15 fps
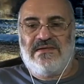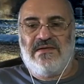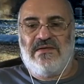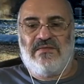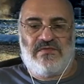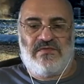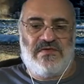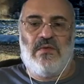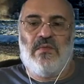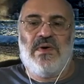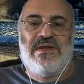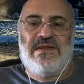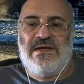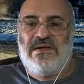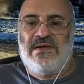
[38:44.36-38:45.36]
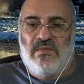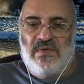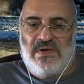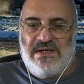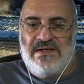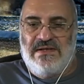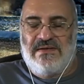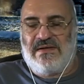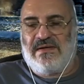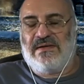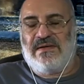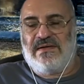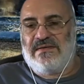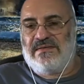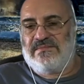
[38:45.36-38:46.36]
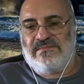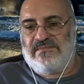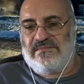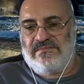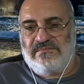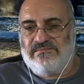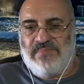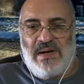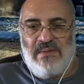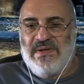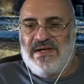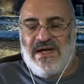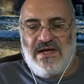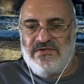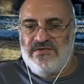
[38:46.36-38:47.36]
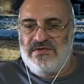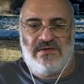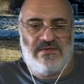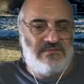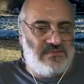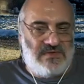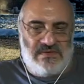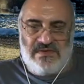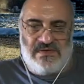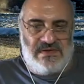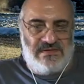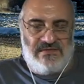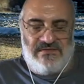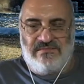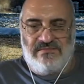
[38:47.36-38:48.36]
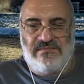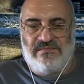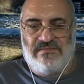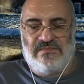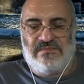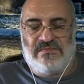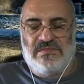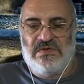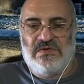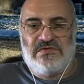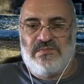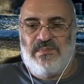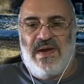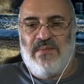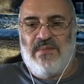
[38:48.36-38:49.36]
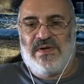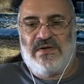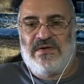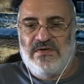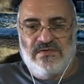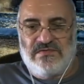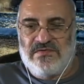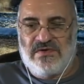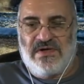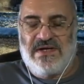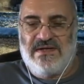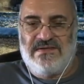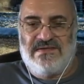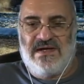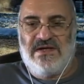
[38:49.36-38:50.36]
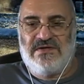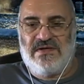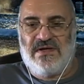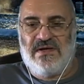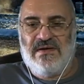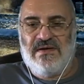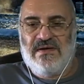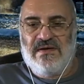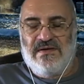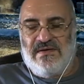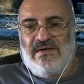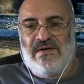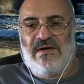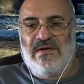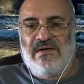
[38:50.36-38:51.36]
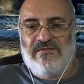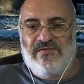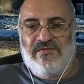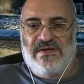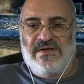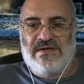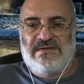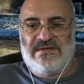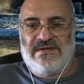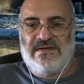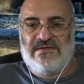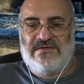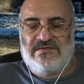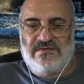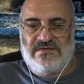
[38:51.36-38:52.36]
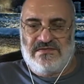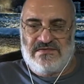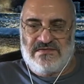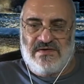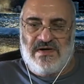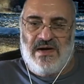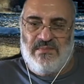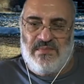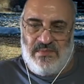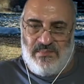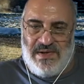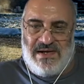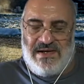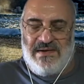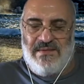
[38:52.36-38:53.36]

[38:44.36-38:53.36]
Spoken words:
So within one publication or newspaper, news organization, all of the things you described apply.